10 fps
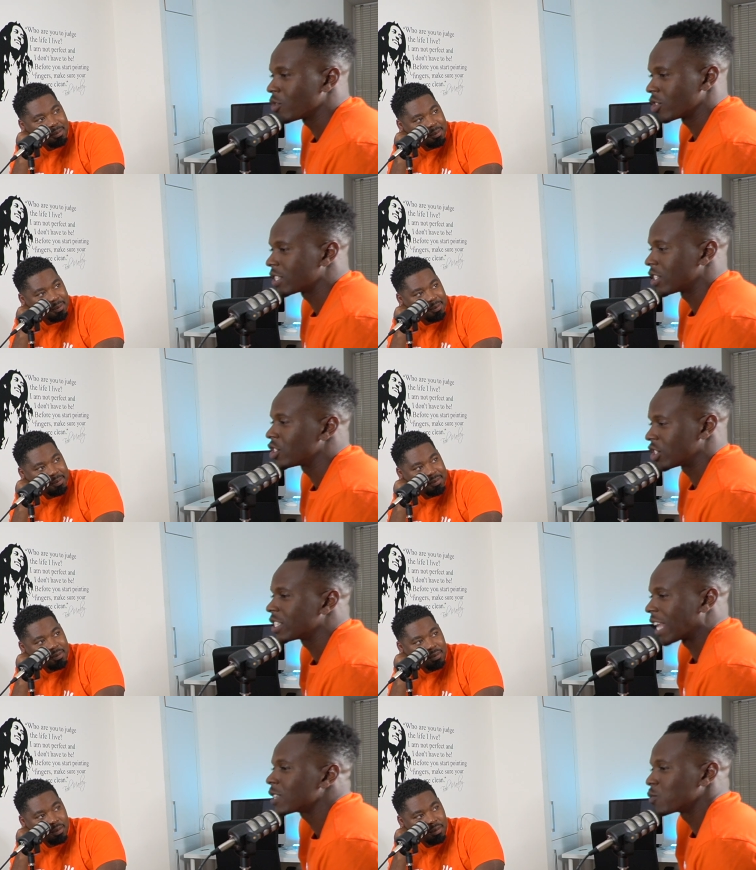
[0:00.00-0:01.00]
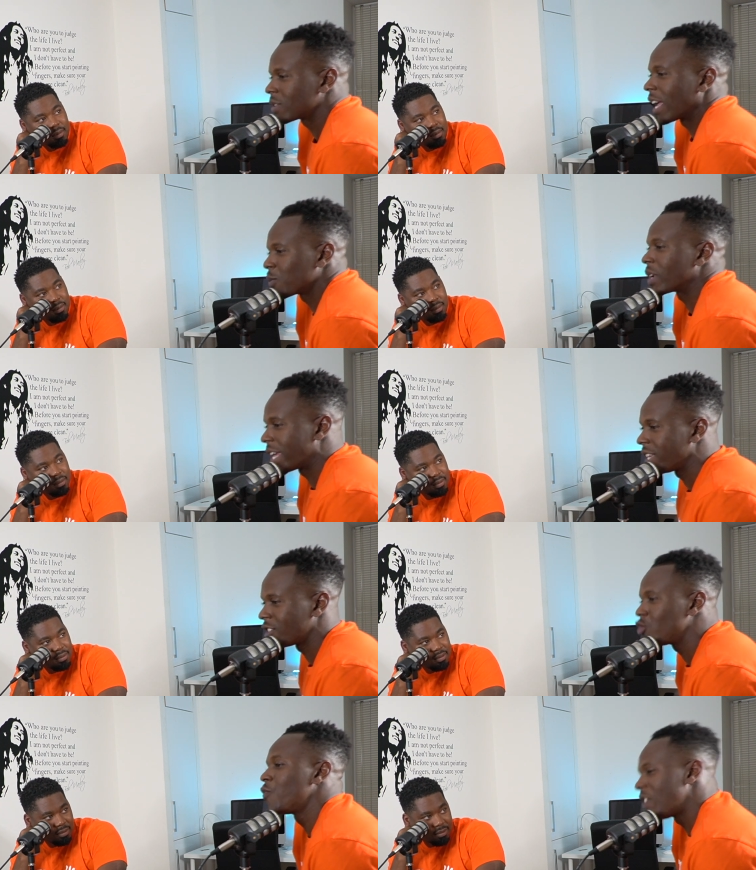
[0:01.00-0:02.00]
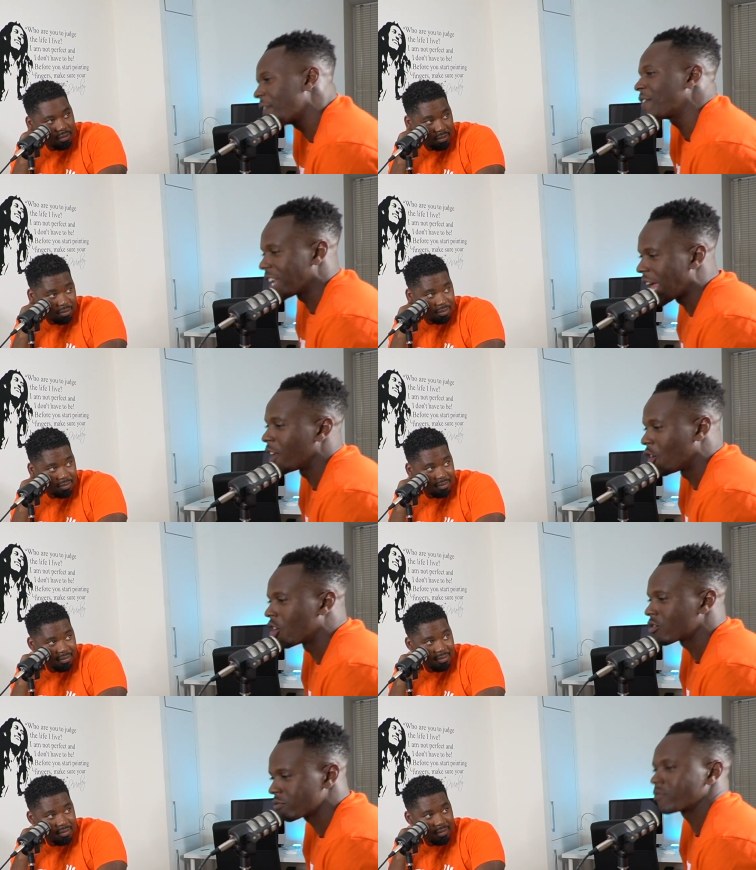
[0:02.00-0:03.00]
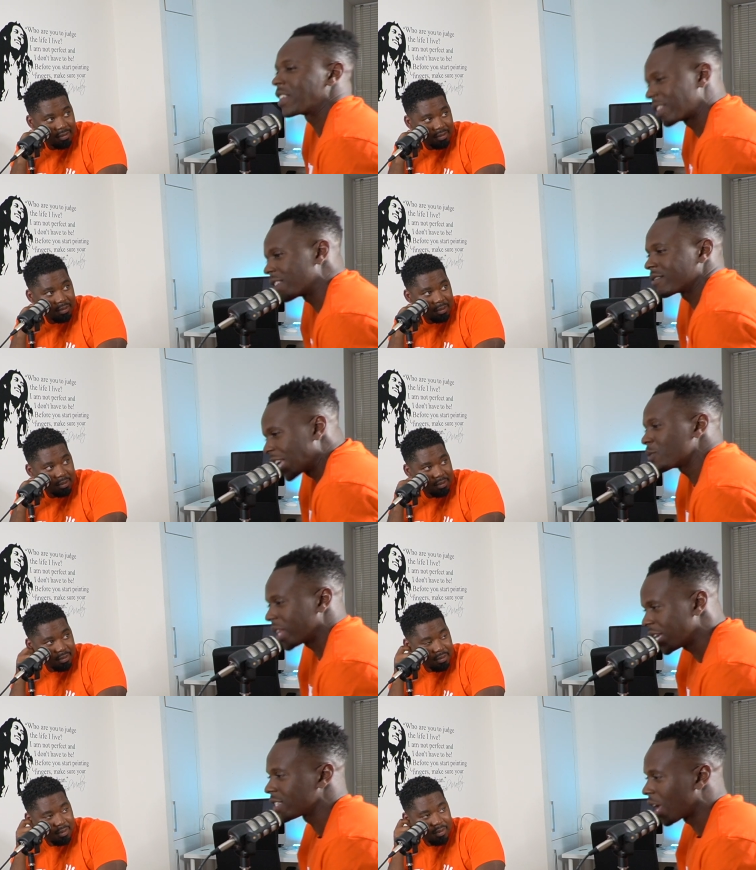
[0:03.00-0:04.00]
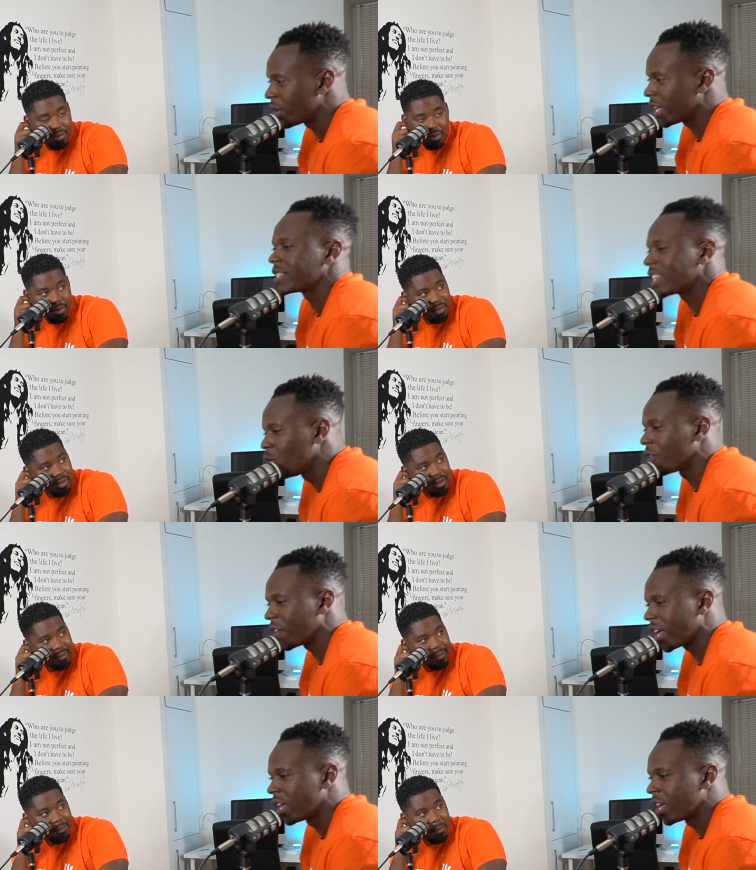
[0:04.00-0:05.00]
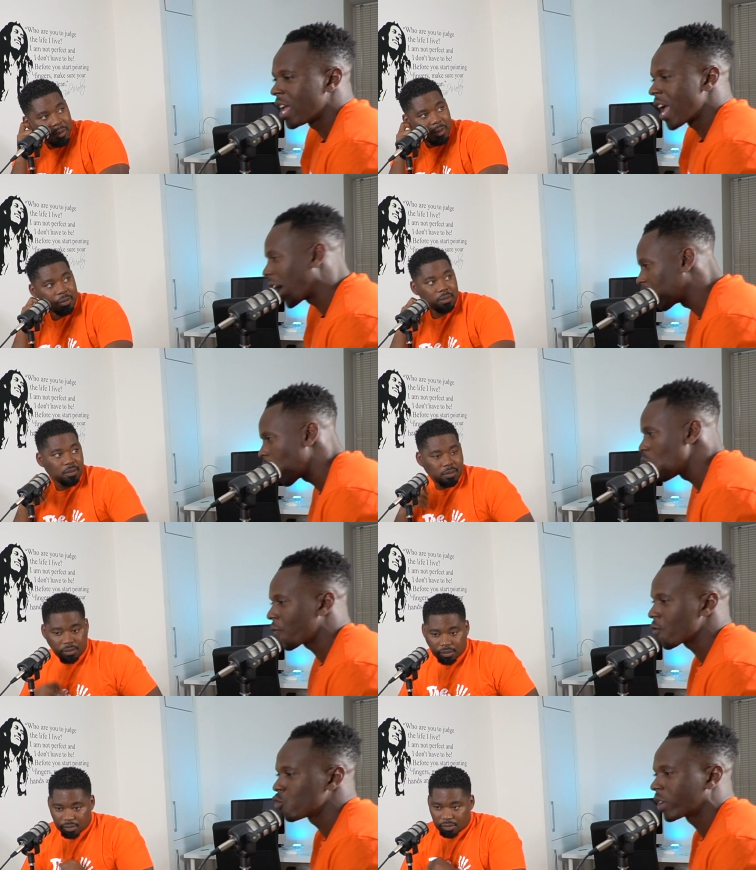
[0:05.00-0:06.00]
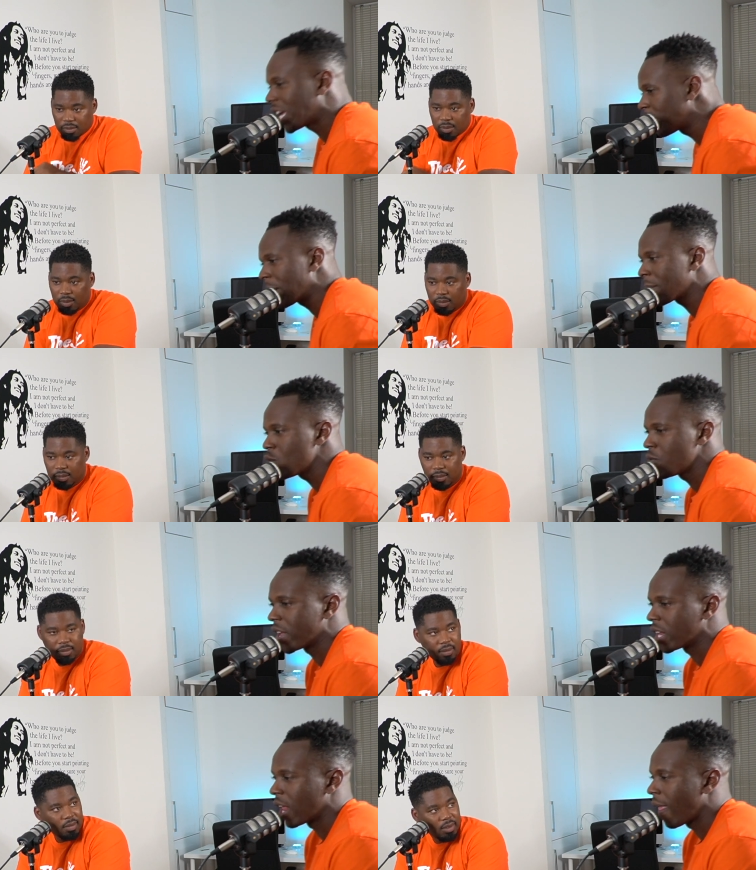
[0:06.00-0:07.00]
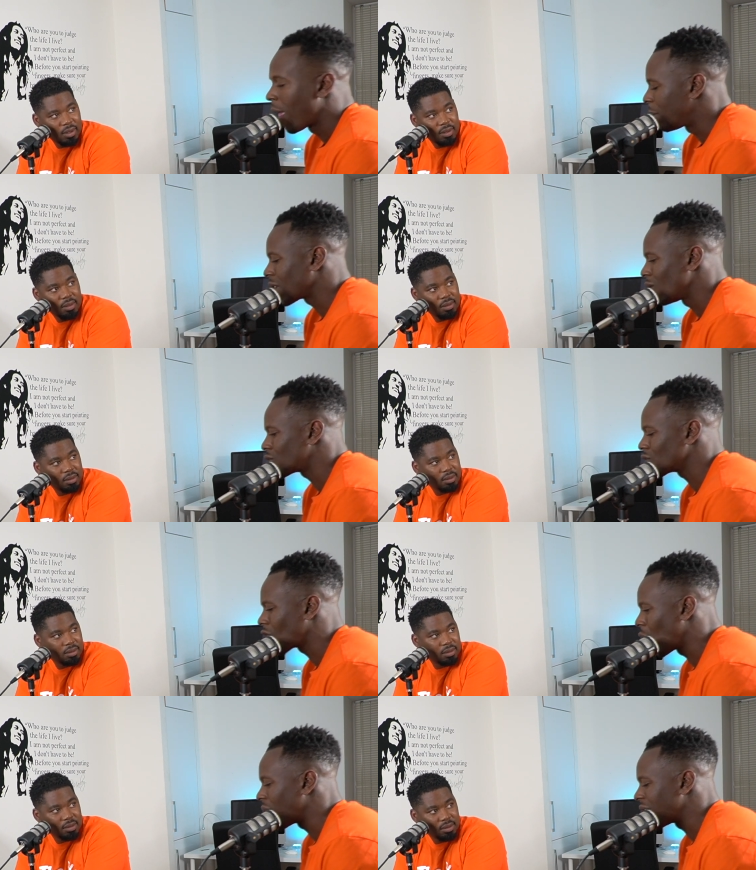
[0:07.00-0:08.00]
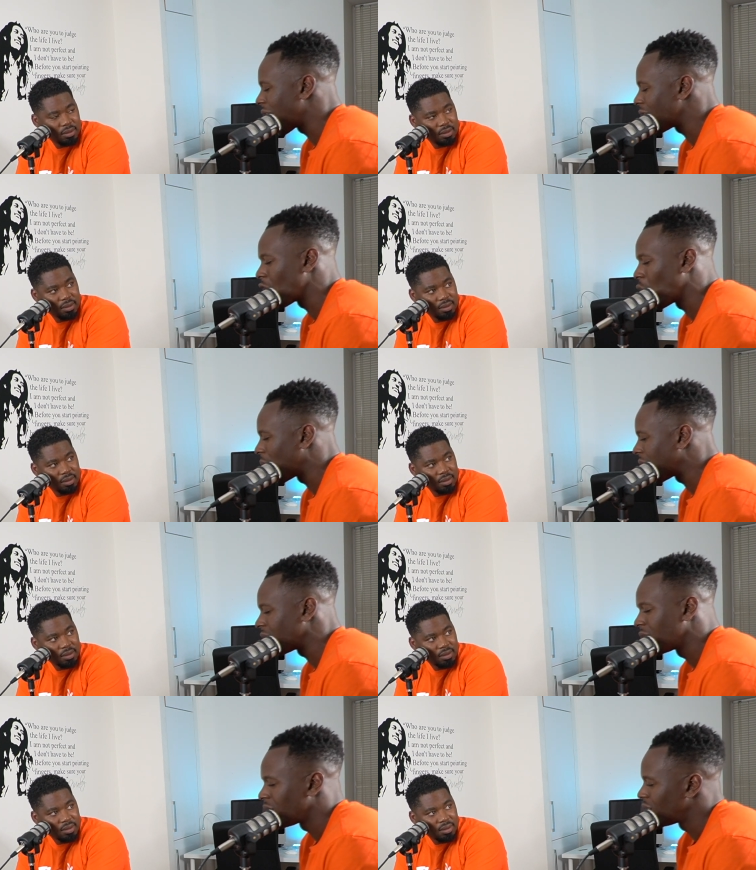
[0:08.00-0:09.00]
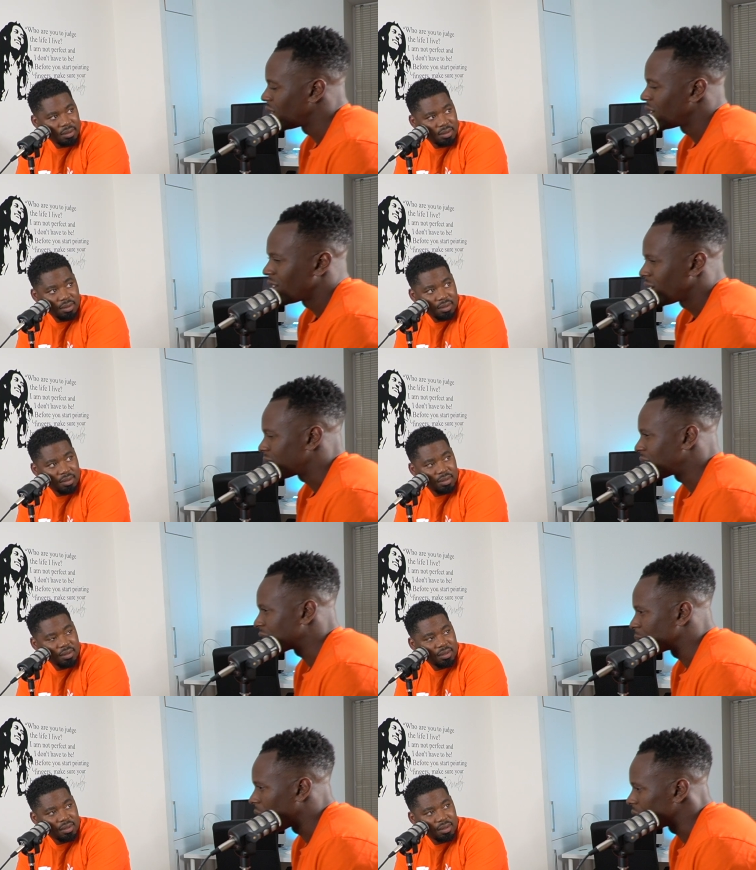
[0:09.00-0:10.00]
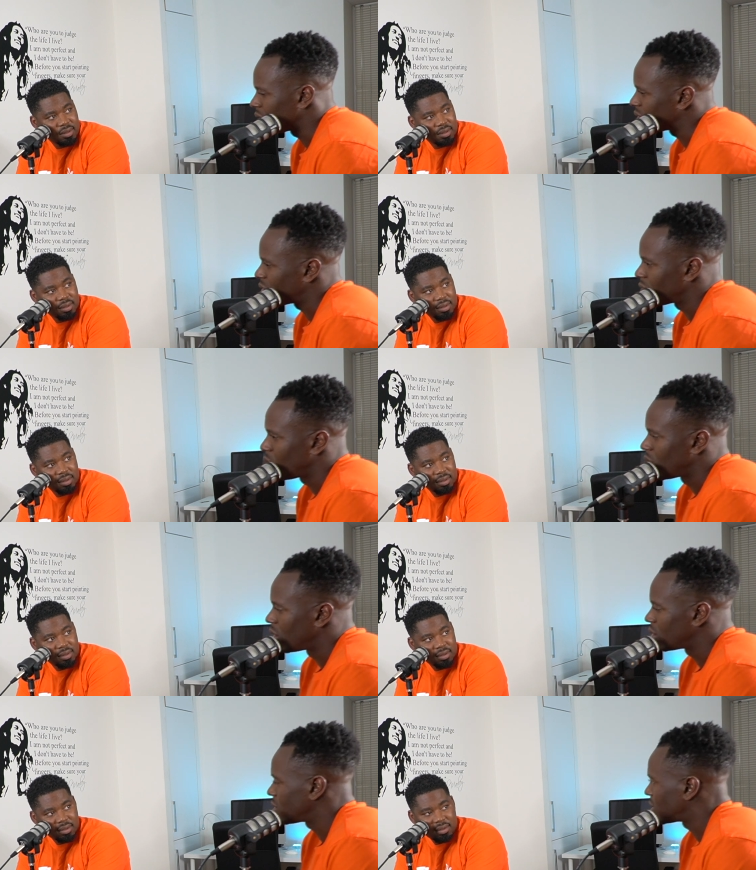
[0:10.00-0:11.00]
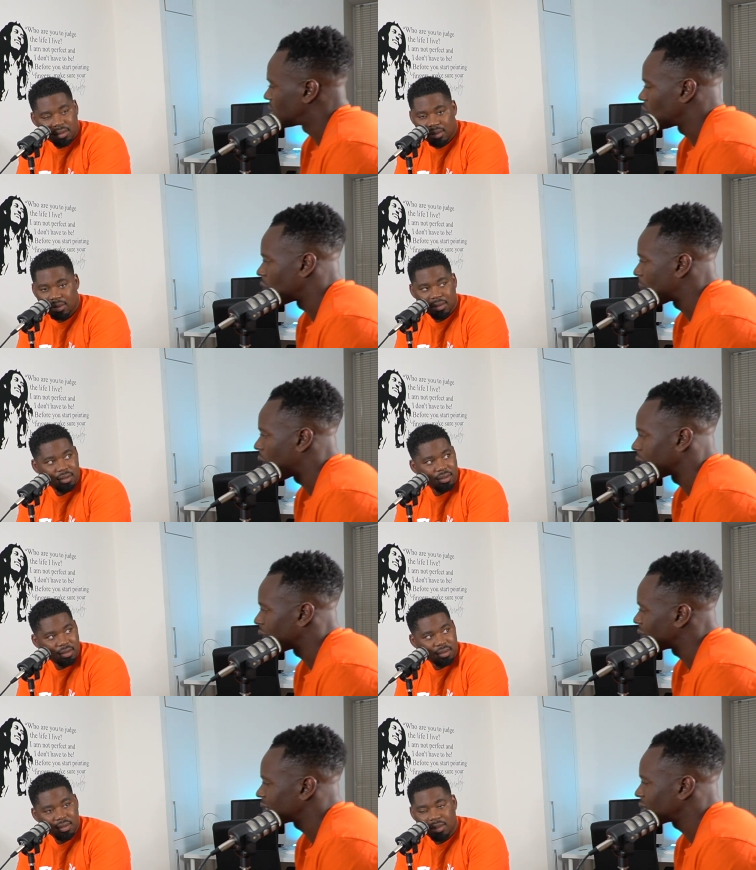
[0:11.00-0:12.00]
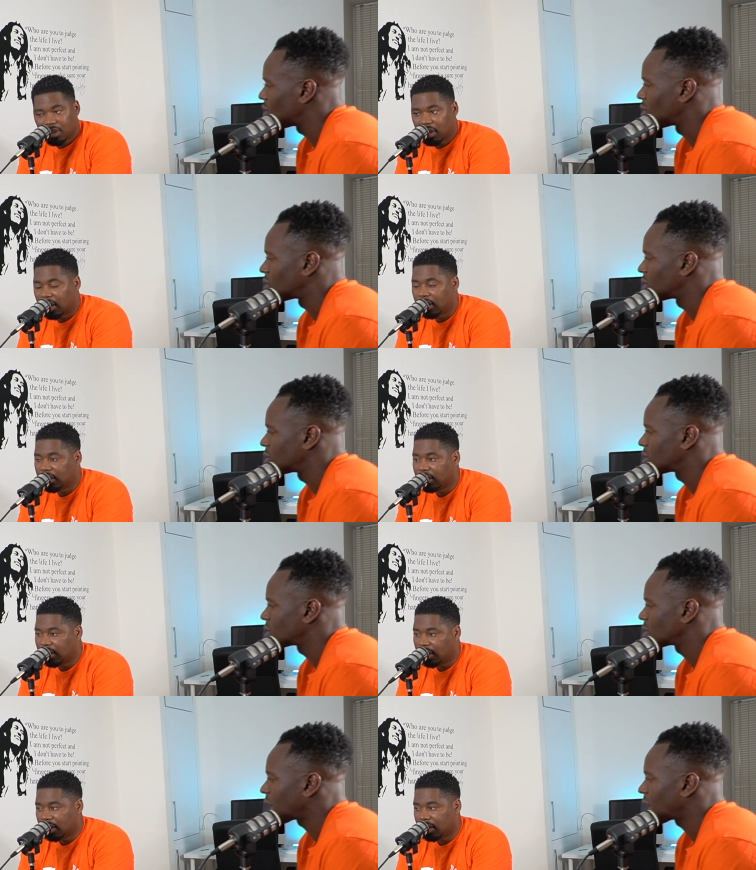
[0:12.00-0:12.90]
Speaker 1: what that's mm. that's what it is. You've left it that long. That's what it is now, isn't it? Deal with it and go through. Keep it moving, but don't just go in there knowing six months. Oh, do you know what? This is long. I'm out again. That's long. Yeah, yeah.